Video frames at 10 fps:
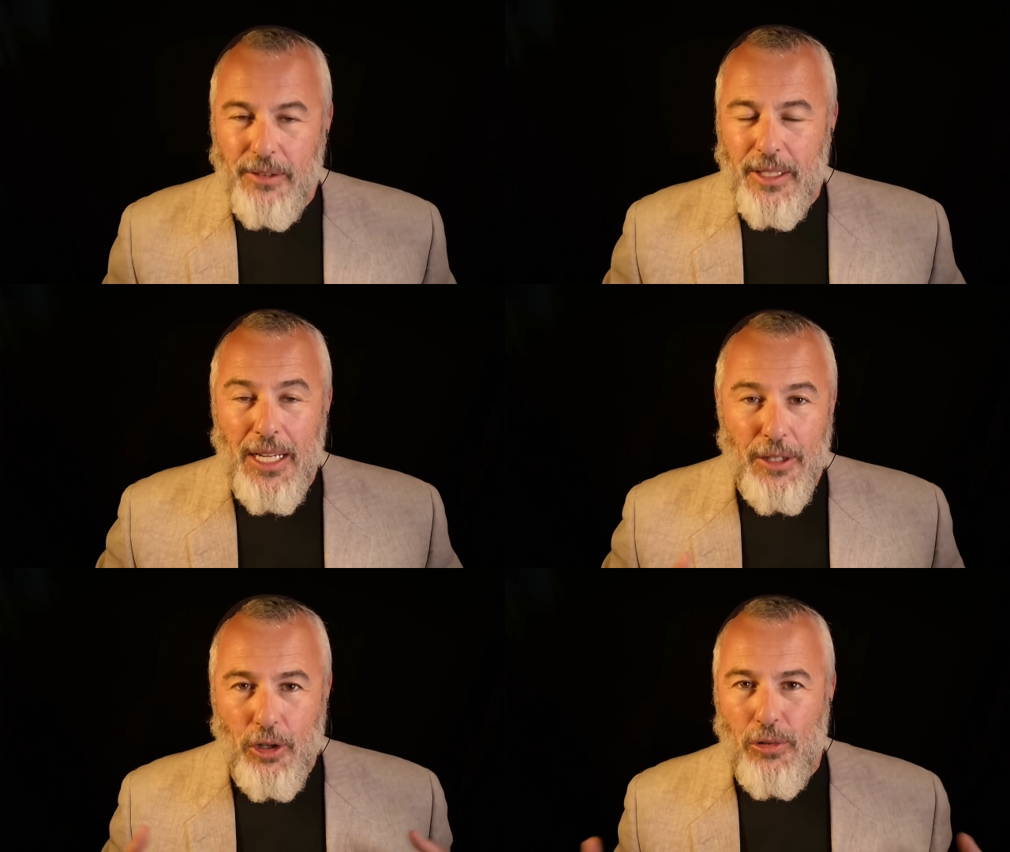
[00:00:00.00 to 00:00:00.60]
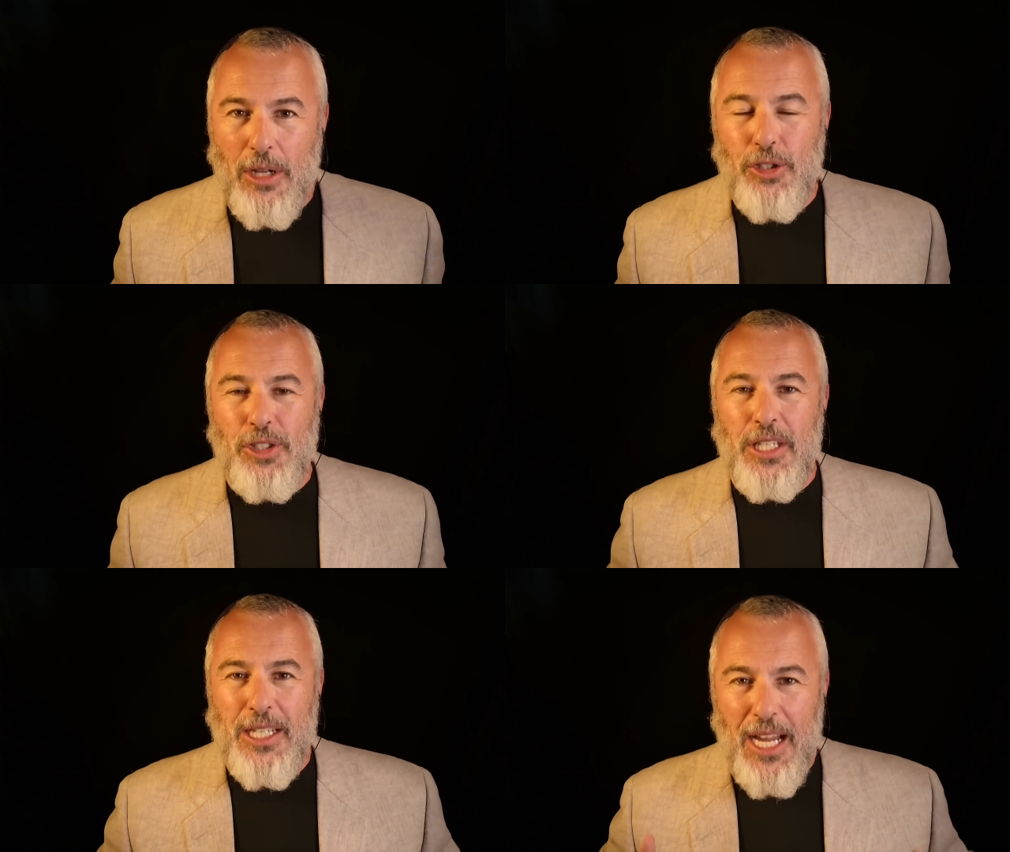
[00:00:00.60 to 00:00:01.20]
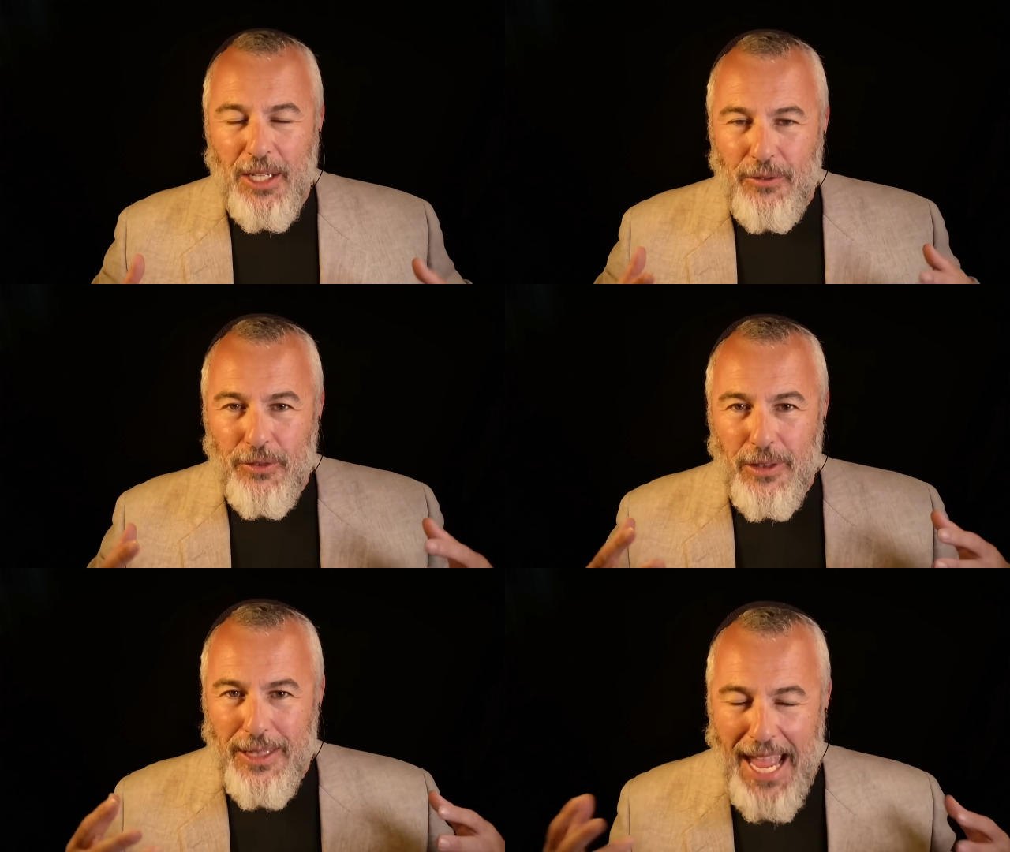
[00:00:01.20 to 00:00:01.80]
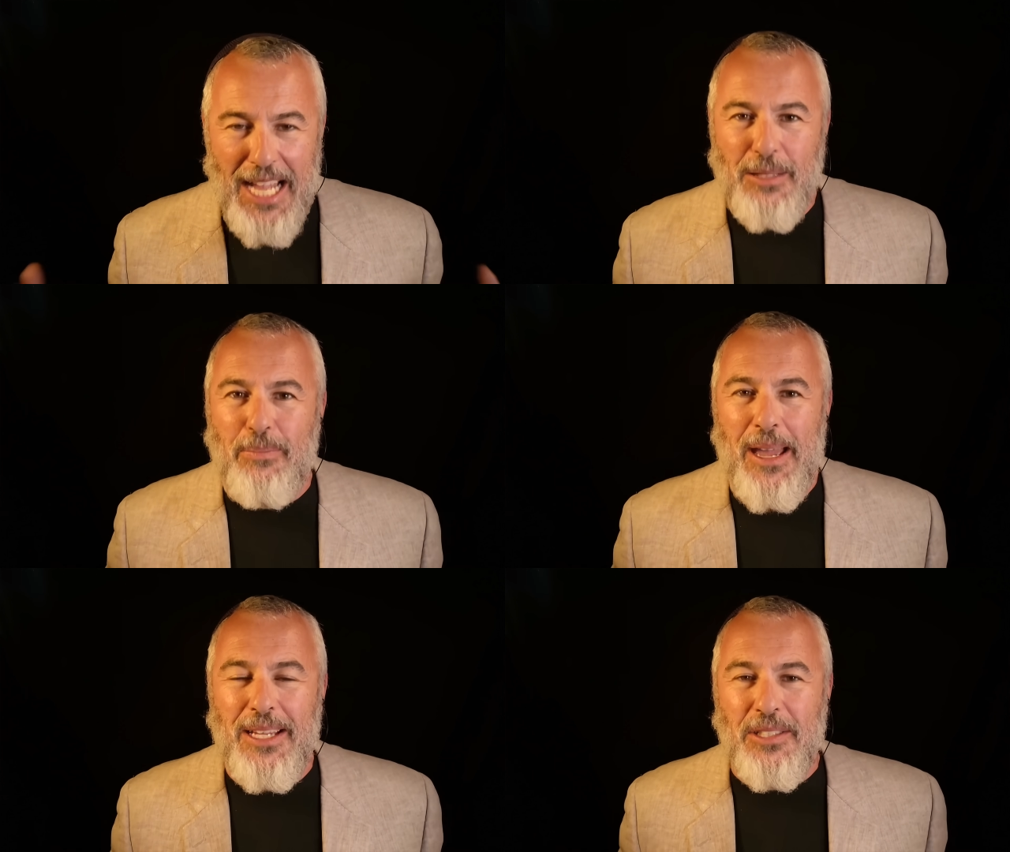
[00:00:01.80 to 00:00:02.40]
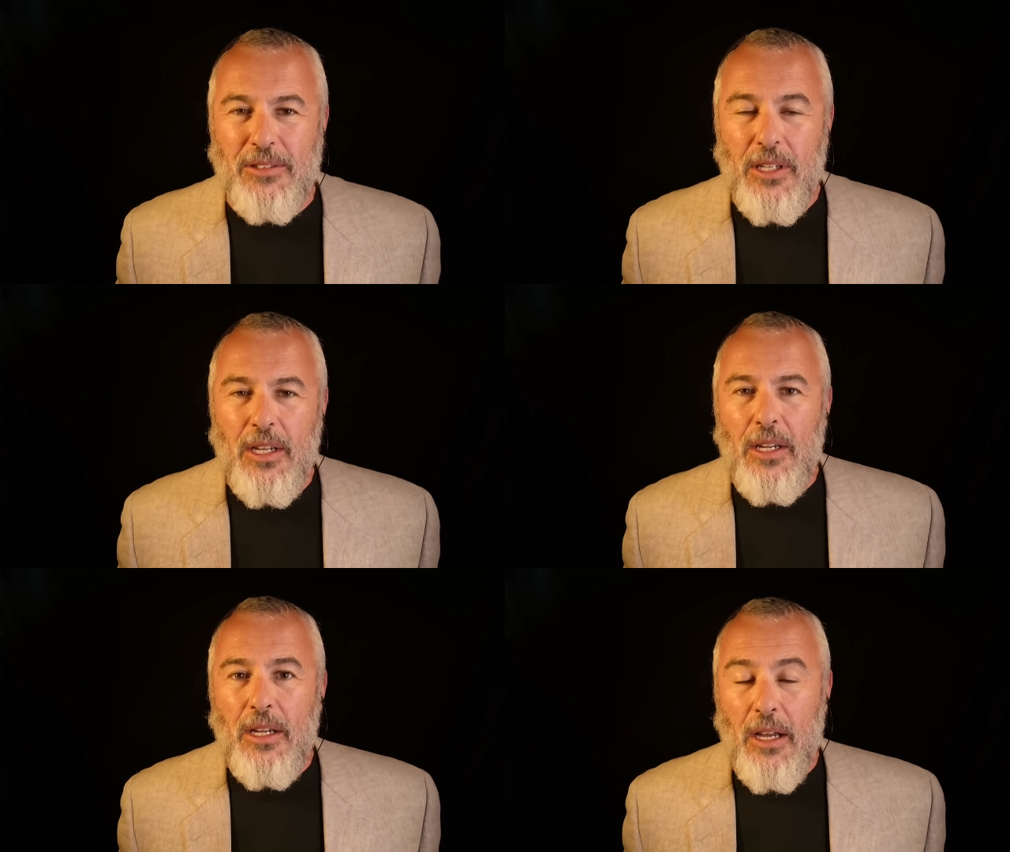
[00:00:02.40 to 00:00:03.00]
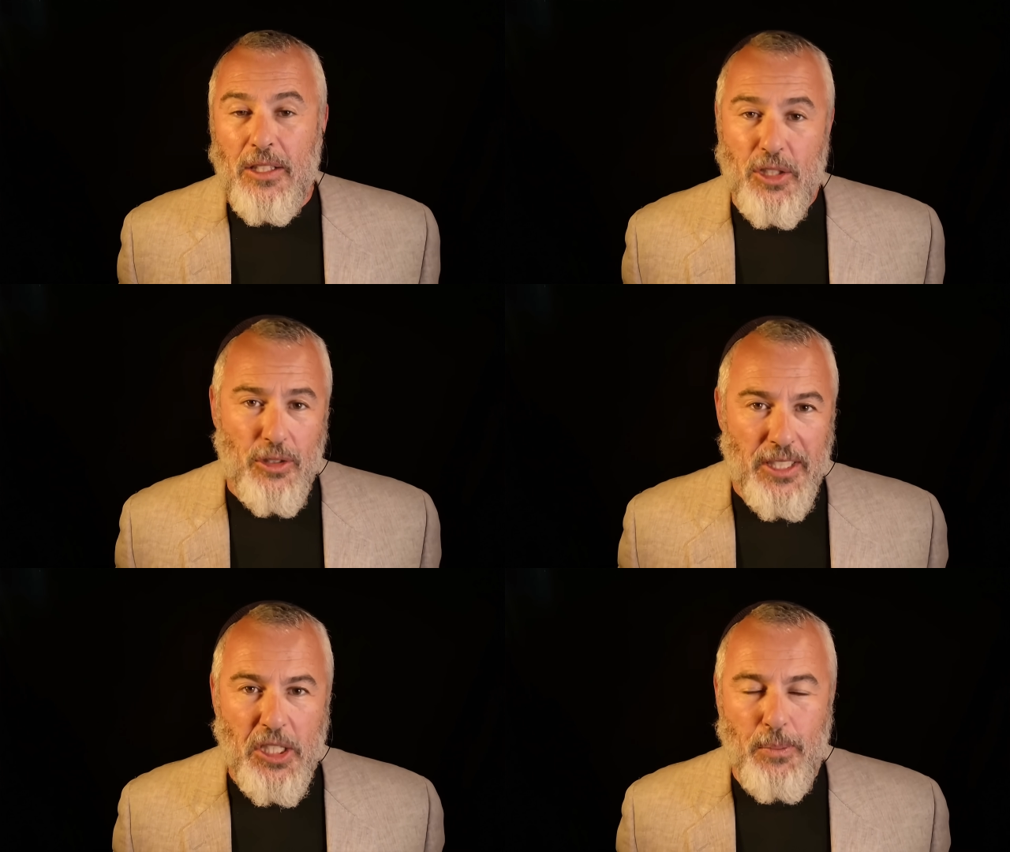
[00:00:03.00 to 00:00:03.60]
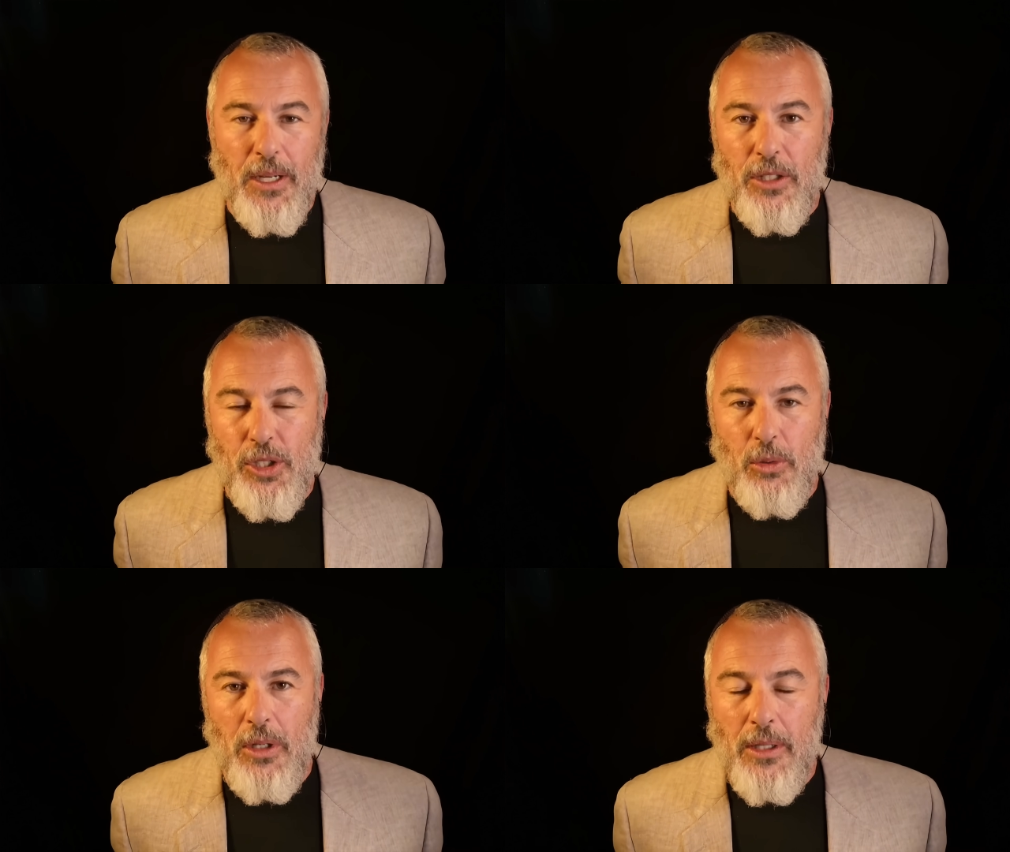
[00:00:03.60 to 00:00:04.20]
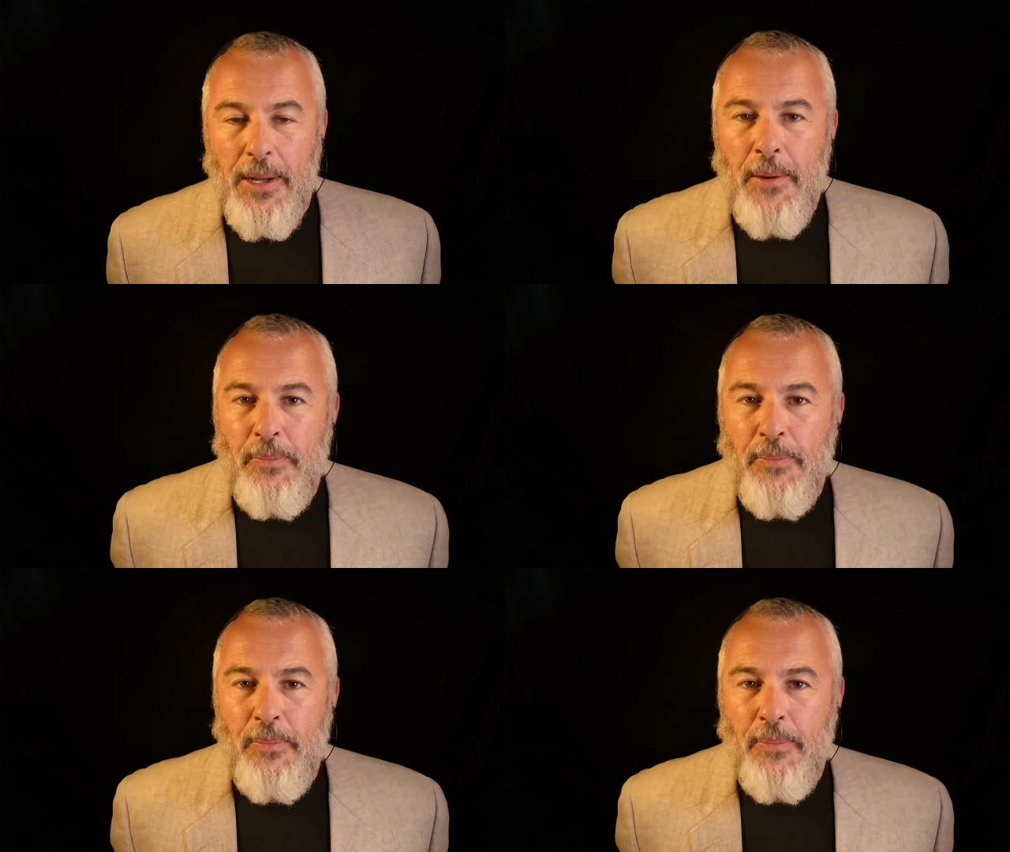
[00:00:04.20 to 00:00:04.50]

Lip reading: kind of crunchy, kind of land-based, certainly spiritual.